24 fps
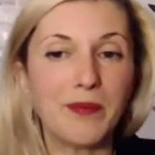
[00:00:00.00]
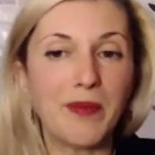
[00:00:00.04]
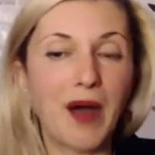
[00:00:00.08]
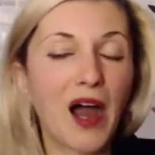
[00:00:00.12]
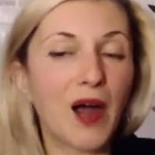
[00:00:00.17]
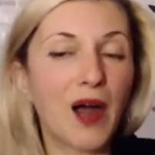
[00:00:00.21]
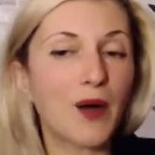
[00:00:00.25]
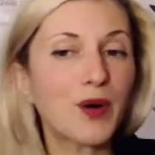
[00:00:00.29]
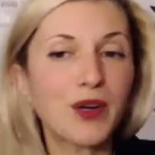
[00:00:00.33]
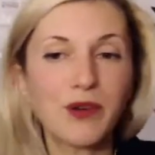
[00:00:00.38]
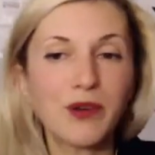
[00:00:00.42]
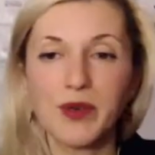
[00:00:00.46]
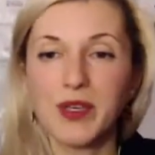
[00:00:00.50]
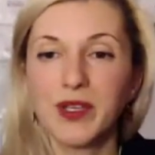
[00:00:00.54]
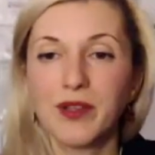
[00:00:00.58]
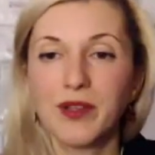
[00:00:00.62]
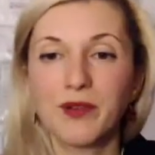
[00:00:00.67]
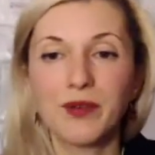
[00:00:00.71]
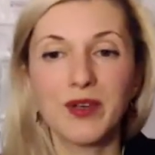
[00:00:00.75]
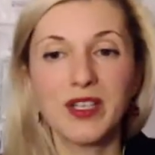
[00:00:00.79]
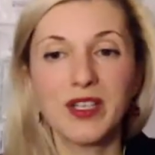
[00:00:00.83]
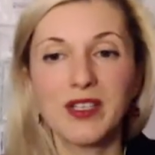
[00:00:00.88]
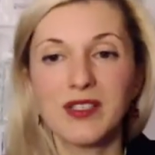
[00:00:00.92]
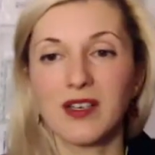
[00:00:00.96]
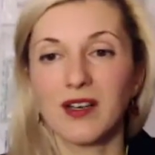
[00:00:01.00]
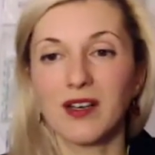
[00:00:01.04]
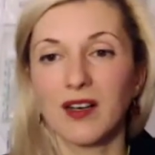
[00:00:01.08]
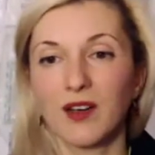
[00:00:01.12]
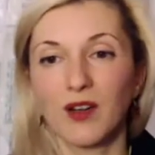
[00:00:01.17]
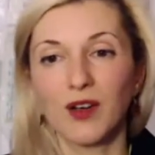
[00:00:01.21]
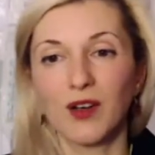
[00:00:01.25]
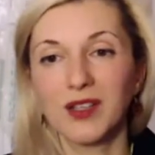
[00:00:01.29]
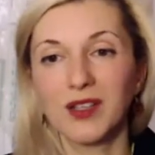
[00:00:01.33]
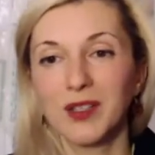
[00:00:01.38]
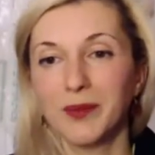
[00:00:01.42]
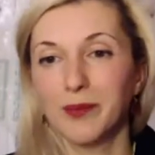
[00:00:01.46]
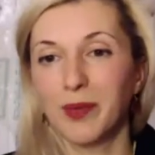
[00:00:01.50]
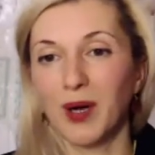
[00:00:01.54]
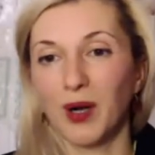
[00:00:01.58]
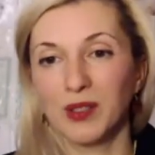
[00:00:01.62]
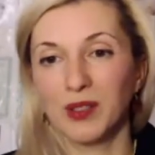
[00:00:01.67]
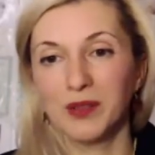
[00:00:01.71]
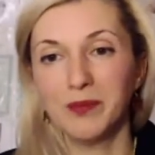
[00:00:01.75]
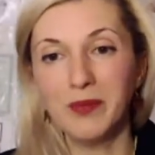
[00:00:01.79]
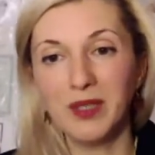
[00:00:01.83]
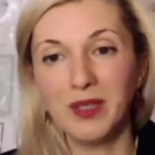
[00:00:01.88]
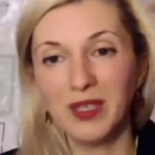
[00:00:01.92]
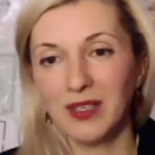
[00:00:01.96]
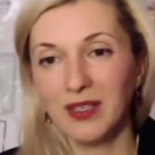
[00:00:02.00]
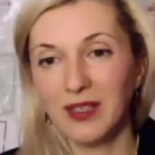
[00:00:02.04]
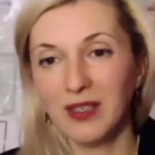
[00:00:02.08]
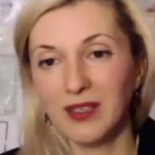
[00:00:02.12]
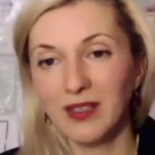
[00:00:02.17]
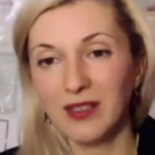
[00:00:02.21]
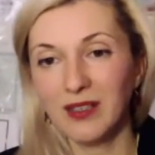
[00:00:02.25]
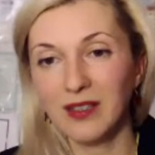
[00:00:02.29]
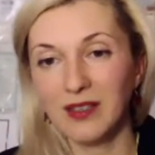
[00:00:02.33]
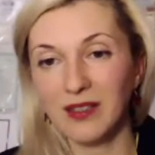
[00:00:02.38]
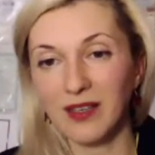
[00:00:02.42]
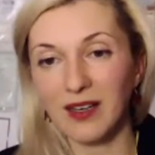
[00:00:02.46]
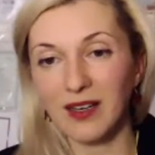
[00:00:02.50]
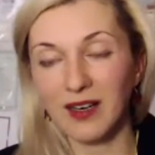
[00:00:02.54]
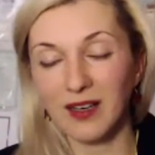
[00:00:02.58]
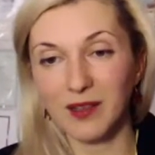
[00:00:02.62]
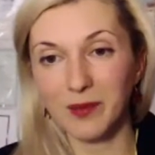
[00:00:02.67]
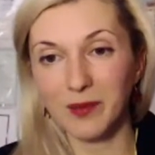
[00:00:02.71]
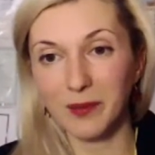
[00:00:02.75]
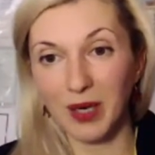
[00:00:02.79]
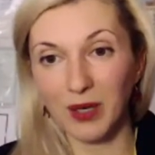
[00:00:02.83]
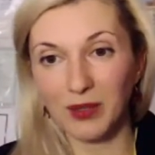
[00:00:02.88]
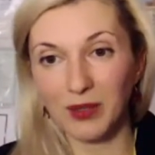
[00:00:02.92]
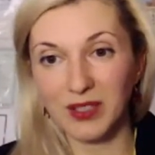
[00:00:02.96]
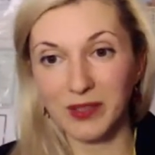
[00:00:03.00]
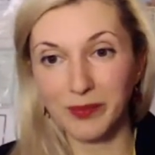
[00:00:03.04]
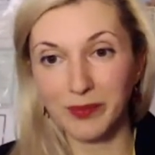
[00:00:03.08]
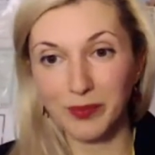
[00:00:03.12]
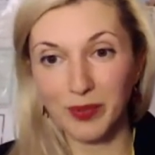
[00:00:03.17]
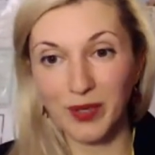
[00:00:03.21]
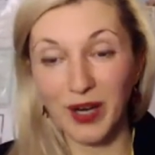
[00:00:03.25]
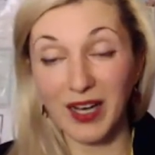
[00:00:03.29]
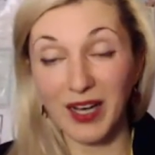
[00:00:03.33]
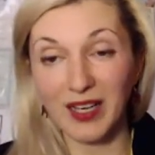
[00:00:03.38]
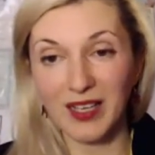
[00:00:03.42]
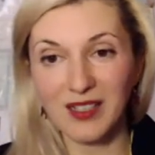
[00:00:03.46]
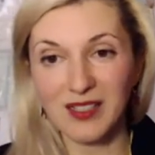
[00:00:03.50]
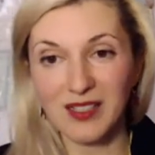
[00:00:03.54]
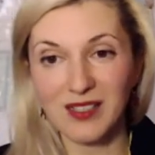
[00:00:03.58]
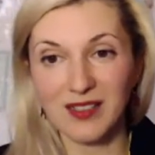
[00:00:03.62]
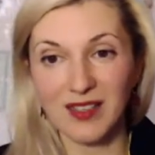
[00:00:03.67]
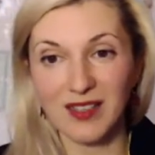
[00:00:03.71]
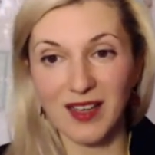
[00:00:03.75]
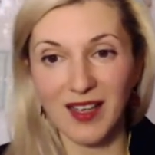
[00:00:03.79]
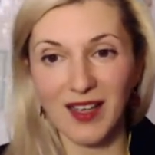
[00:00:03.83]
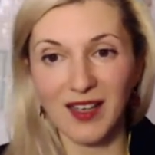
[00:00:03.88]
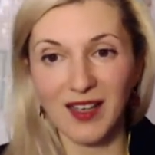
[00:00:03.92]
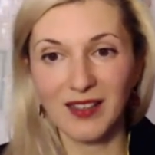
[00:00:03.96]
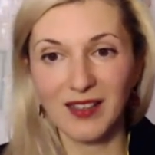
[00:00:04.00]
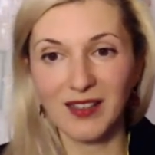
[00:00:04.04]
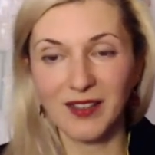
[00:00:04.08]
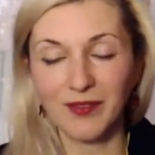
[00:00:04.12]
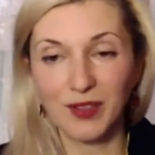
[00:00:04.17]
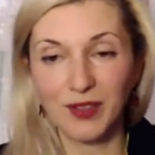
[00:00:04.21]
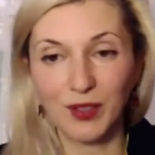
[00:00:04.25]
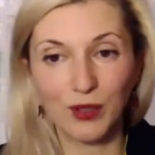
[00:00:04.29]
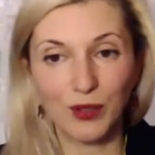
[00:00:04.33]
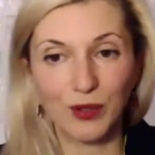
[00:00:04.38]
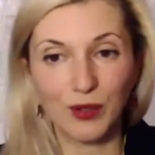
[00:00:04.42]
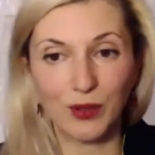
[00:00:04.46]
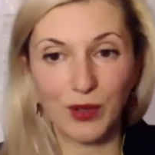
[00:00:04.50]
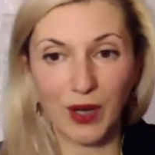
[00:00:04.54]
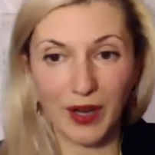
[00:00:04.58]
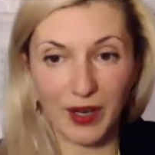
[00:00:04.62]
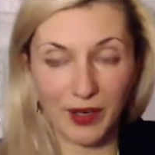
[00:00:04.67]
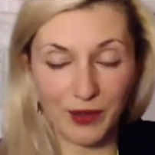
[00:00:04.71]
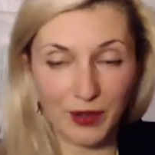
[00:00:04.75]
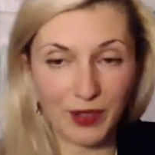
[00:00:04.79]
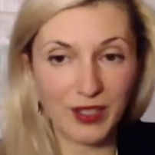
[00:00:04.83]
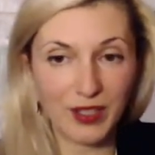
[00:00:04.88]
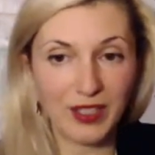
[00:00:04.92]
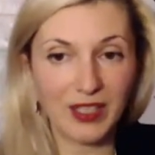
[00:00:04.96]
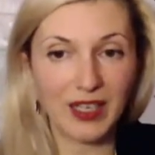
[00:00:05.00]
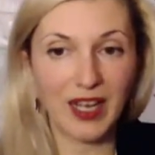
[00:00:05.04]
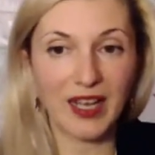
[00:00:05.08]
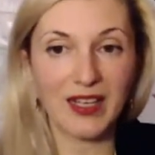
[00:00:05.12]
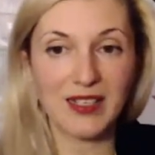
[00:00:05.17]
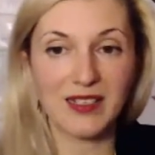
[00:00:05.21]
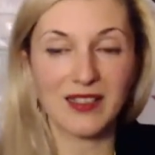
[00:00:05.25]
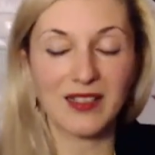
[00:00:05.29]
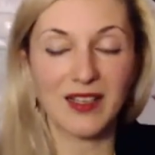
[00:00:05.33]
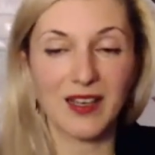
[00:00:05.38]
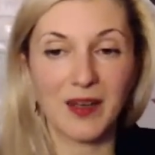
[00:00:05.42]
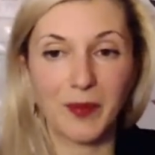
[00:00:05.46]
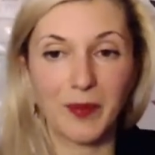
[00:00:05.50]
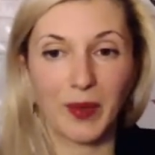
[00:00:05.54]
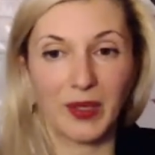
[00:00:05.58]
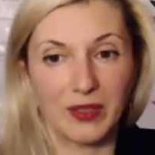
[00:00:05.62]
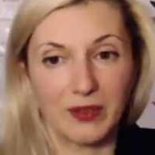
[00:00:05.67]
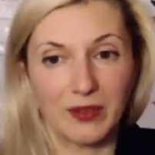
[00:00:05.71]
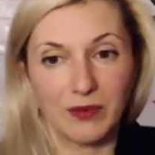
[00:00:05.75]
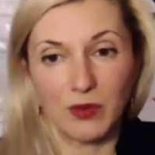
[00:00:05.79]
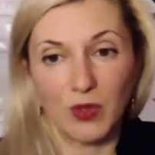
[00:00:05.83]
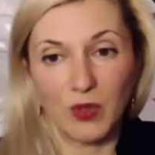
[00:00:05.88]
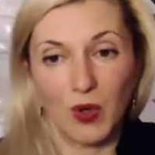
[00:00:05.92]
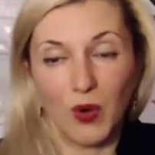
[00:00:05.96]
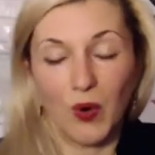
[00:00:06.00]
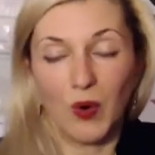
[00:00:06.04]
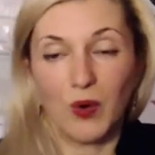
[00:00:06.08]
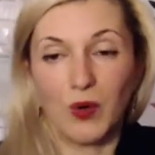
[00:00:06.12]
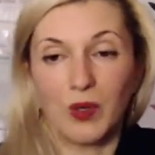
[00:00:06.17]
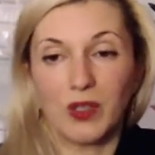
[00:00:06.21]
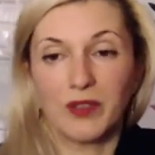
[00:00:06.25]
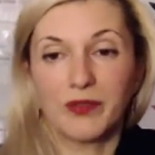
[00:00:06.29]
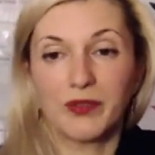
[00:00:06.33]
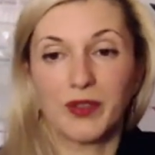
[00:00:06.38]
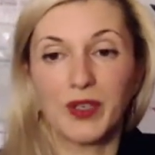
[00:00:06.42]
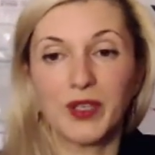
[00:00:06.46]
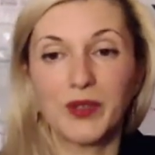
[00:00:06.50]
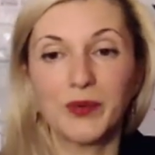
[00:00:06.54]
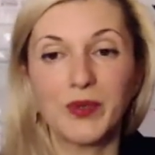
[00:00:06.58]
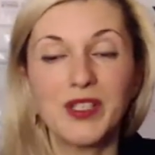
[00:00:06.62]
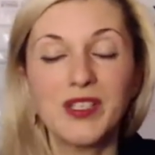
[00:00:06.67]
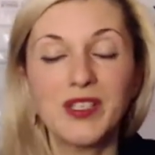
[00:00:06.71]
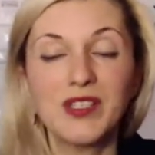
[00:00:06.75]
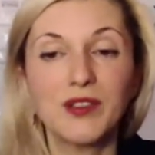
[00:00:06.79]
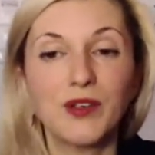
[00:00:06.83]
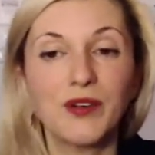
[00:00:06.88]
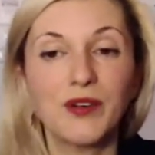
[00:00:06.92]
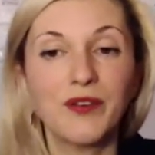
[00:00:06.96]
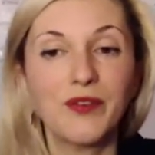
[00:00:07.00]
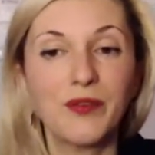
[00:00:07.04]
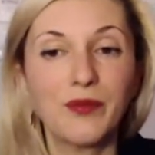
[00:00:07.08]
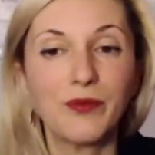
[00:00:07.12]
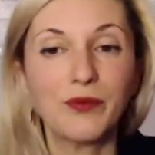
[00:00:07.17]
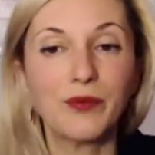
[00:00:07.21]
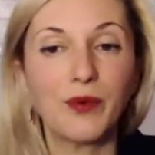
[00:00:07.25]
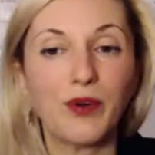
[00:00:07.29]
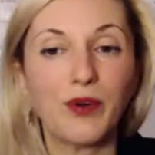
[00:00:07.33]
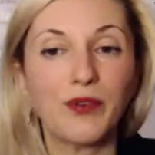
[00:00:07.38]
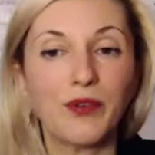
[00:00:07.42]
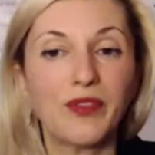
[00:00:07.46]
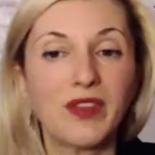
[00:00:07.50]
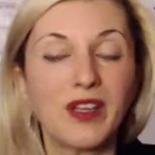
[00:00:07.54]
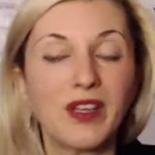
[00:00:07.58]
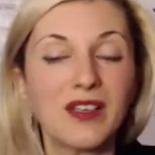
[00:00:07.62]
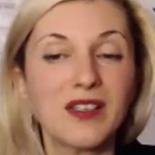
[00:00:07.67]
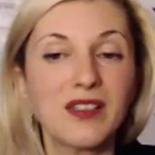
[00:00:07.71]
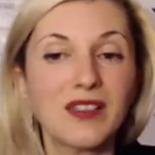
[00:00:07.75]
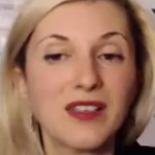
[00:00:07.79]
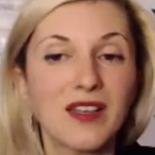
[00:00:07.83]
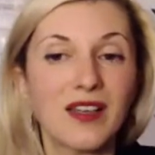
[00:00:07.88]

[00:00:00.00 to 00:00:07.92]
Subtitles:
our retreats are not about me. They are about the Pranic state, even though I organize them and hold frequency of this.